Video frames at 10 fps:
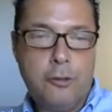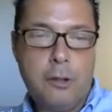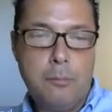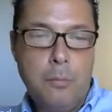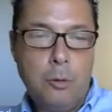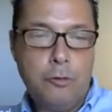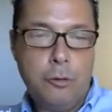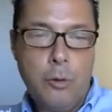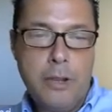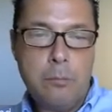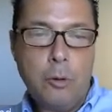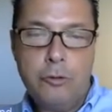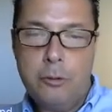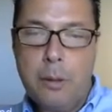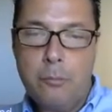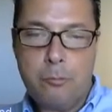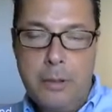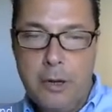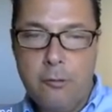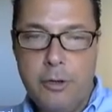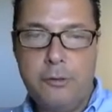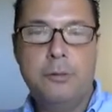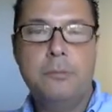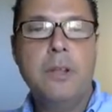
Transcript: multi-week, multi-month period.